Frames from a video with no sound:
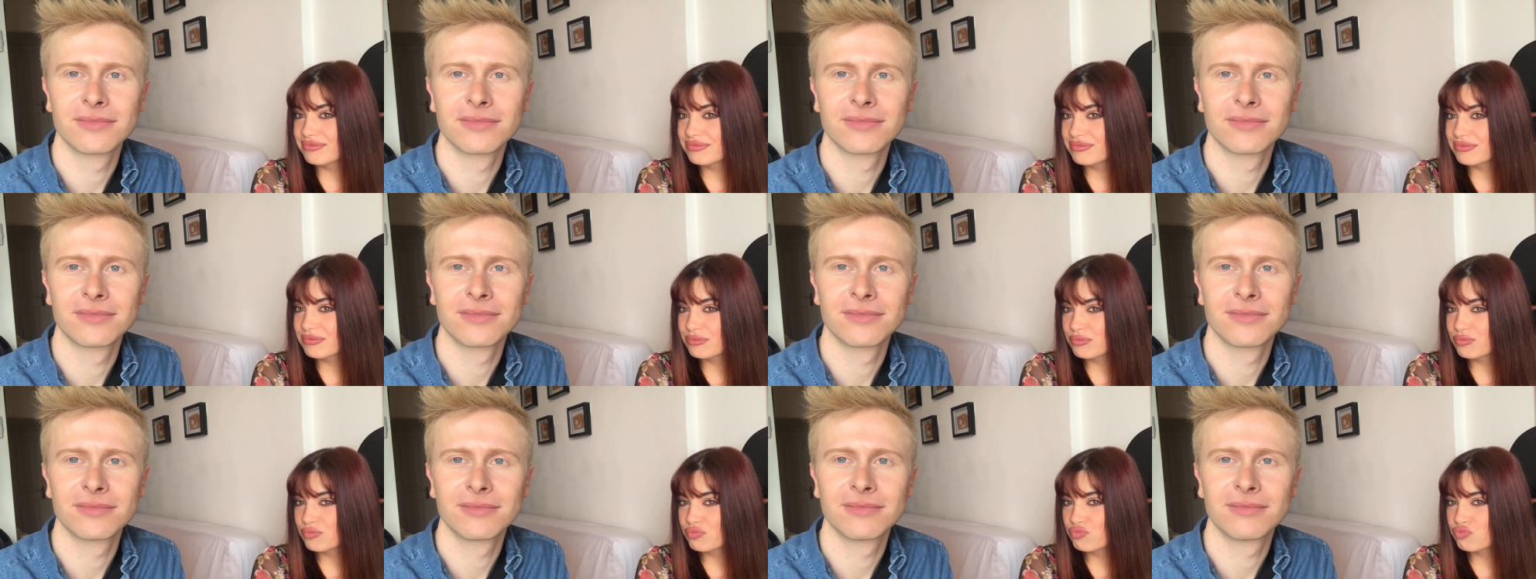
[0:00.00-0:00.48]

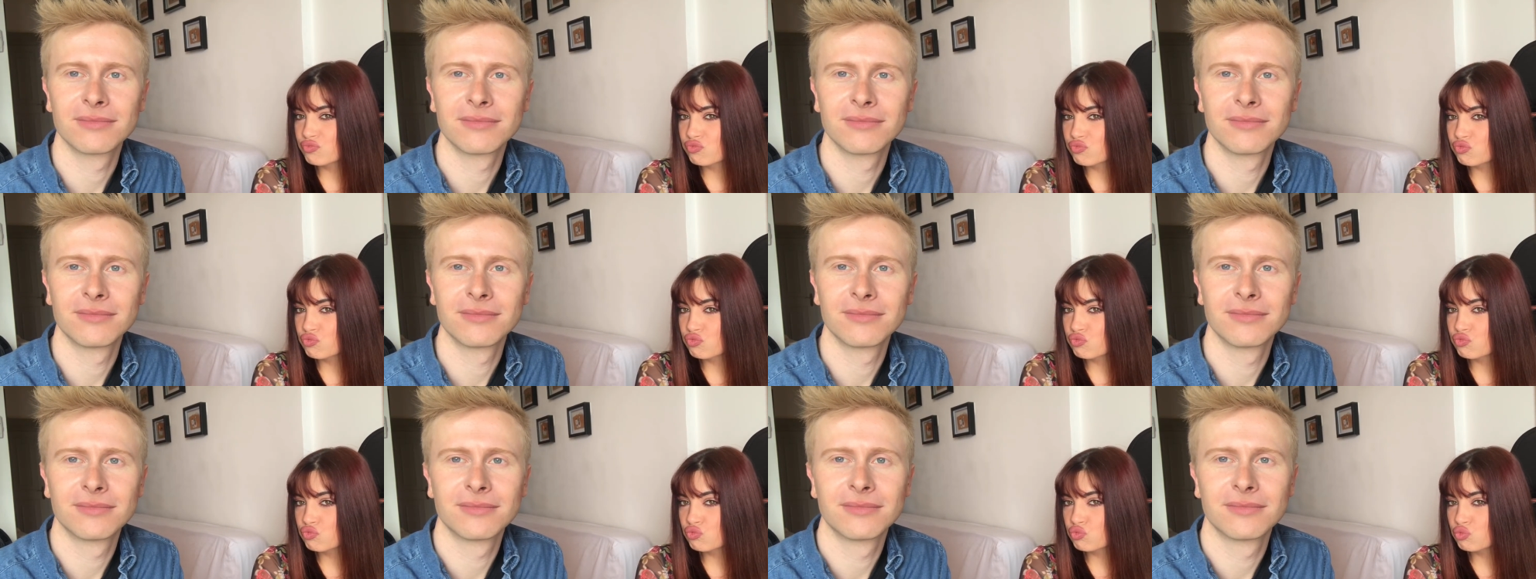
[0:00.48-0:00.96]

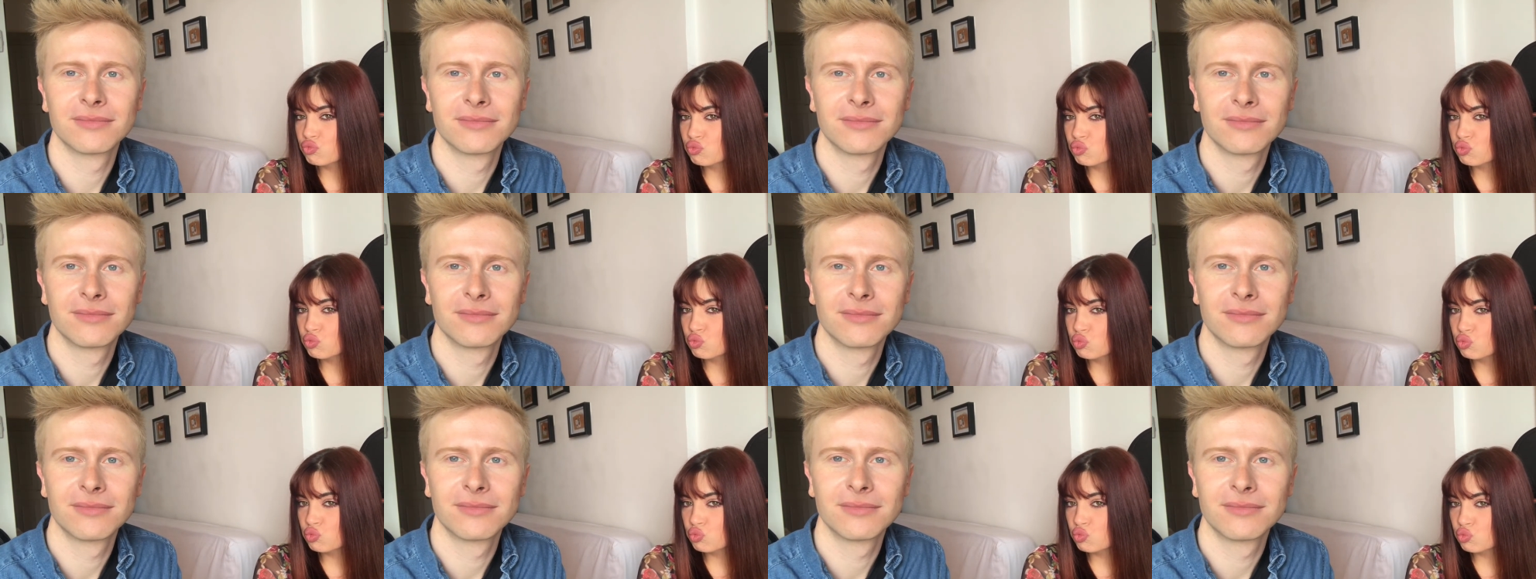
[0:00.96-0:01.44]

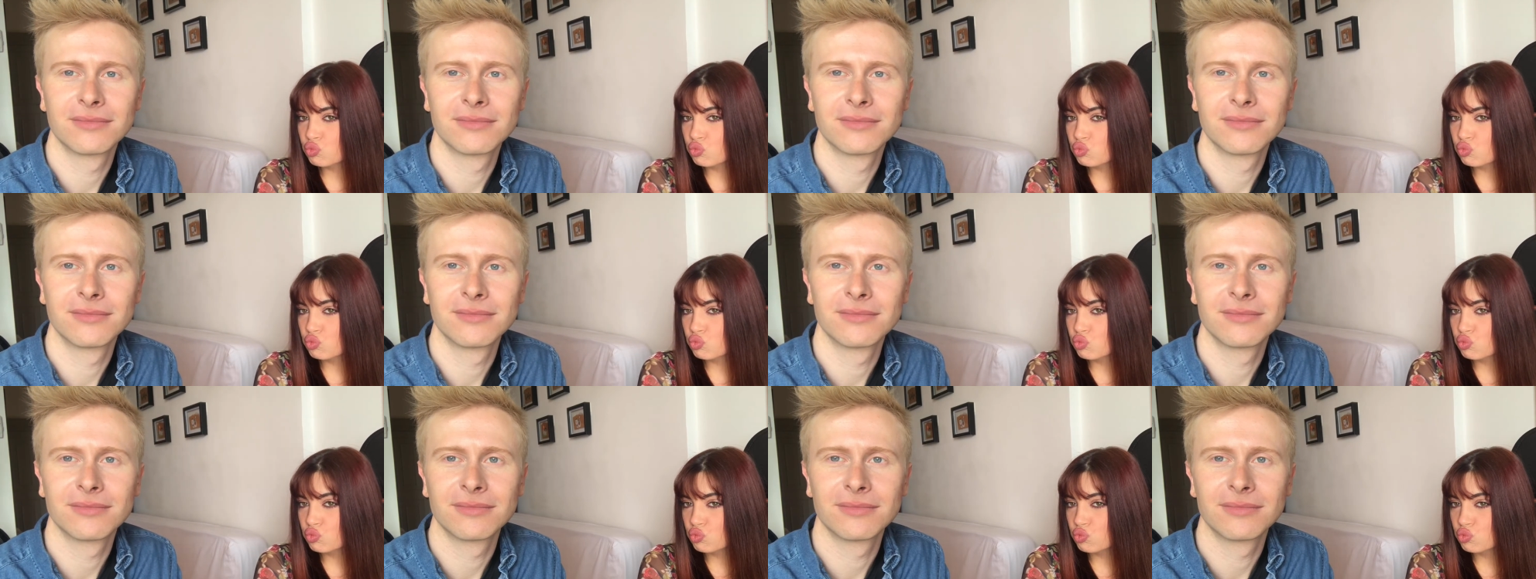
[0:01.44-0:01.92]

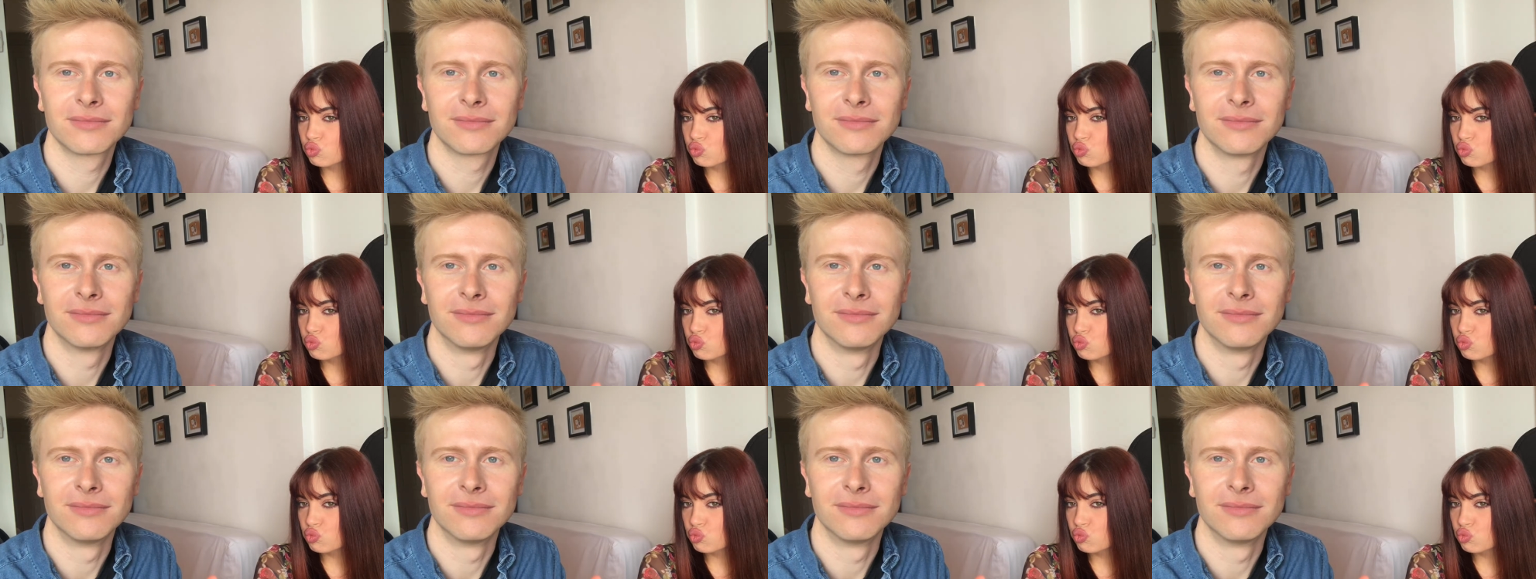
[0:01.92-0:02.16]
(no one is talking)